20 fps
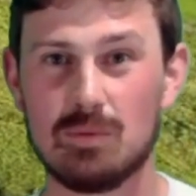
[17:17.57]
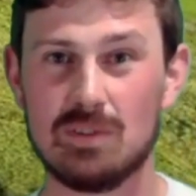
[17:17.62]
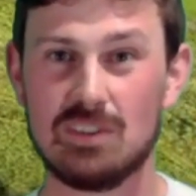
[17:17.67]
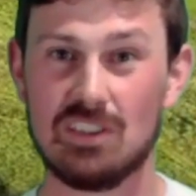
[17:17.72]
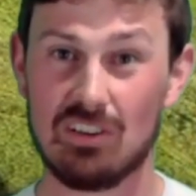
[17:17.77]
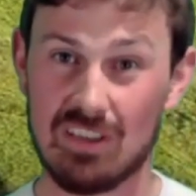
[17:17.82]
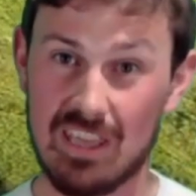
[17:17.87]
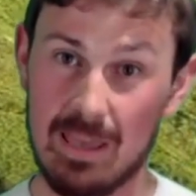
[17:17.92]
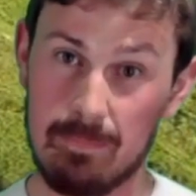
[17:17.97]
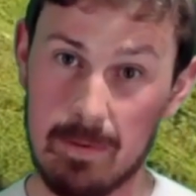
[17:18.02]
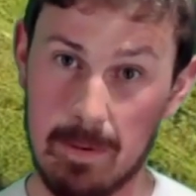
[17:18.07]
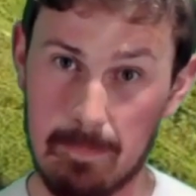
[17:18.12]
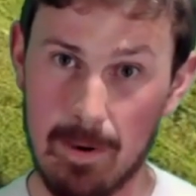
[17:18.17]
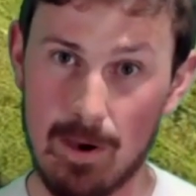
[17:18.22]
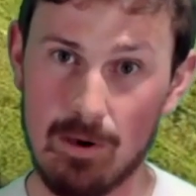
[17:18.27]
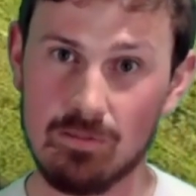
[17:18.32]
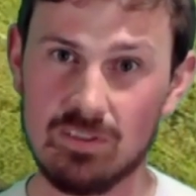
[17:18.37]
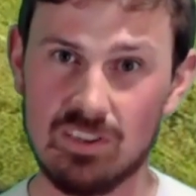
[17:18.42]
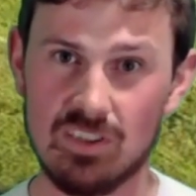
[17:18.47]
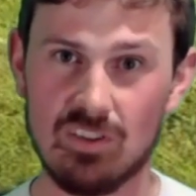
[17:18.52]
which I'll keep you
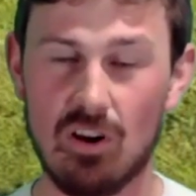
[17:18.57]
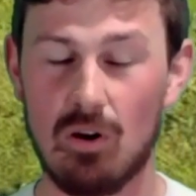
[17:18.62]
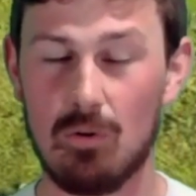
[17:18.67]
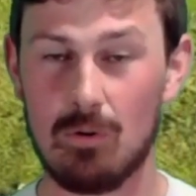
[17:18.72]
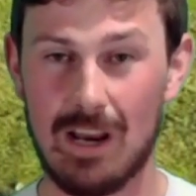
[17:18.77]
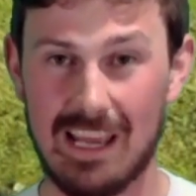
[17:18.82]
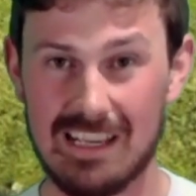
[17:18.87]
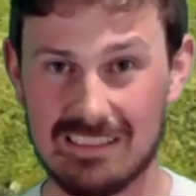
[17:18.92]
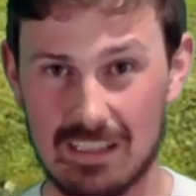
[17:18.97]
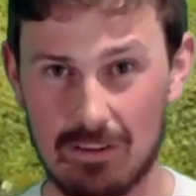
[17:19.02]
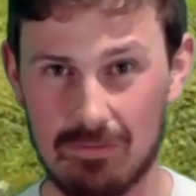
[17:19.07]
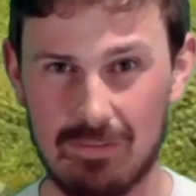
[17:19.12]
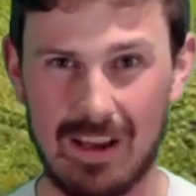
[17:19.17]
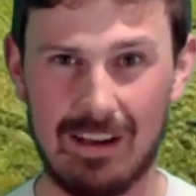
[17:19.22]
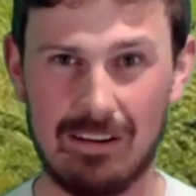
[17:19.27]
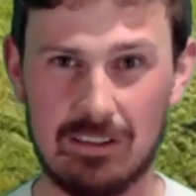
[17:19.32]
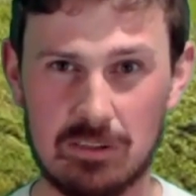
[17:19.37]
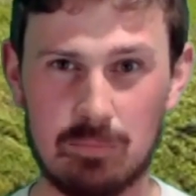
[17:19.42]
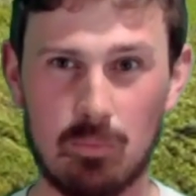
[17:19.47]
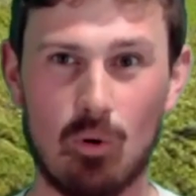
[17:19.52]
posted on as I
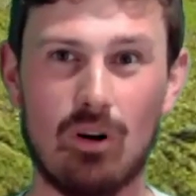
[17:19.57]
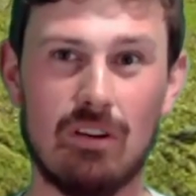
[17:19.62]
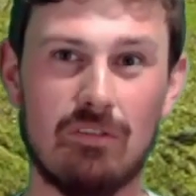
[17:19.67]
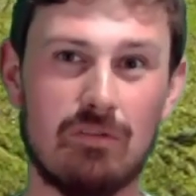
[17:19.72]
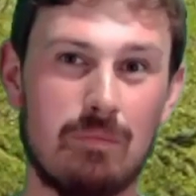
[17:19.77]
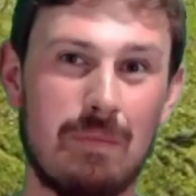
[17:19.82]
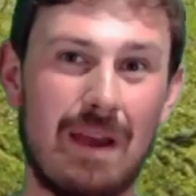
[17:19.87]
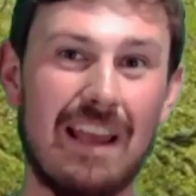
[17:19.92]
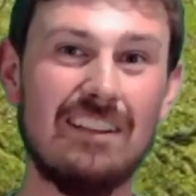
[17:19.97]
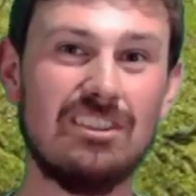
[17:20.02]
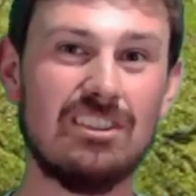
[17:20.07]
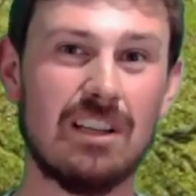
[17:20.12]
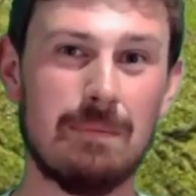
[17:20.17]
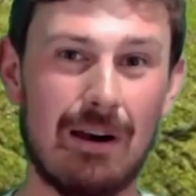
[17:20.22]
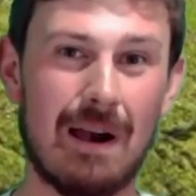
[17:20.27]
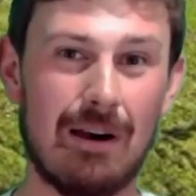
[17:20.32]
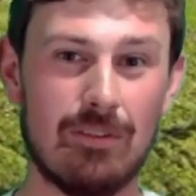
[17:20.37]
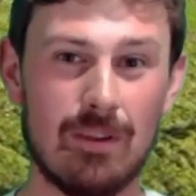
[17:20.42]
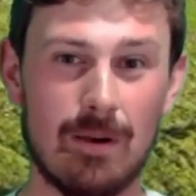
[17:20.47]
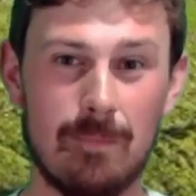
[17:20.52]
find more information
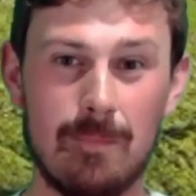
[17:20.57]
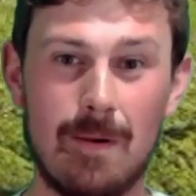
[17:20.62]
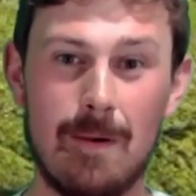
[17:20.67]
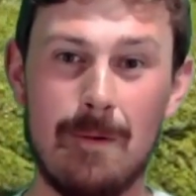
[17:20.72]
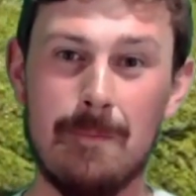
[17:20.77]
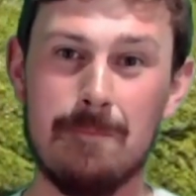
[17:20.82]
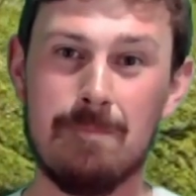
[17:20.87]
about them.